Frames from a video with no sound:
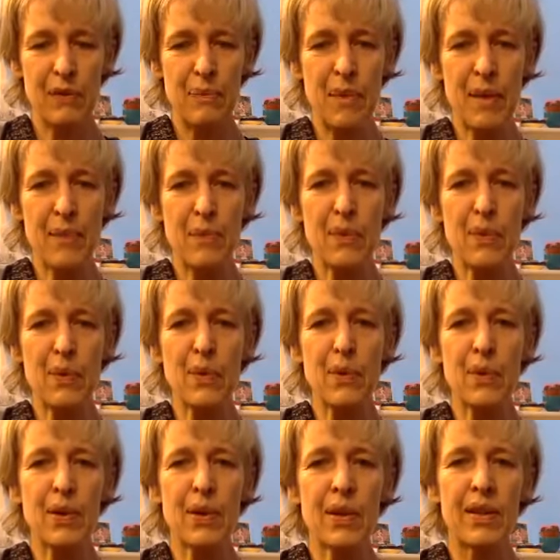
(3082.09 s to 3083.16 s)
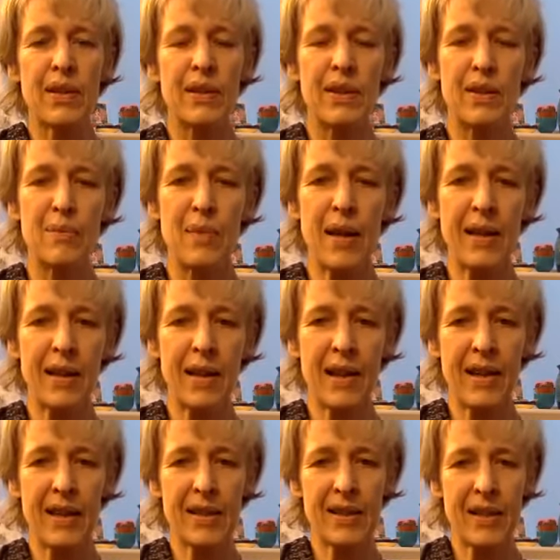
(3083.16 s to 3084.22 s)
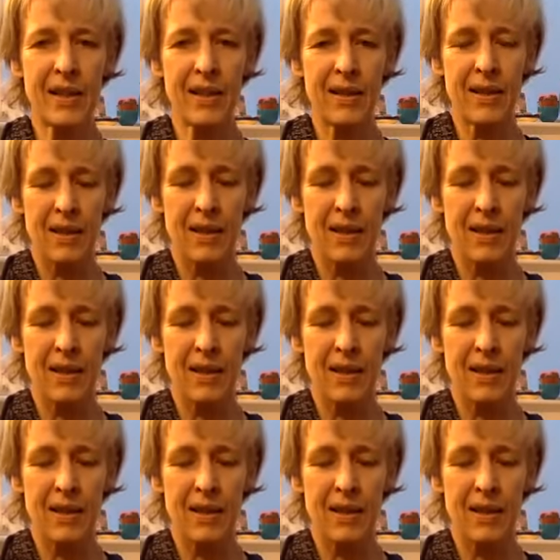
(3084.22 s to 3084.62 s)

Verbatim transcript: a bit more, you might like to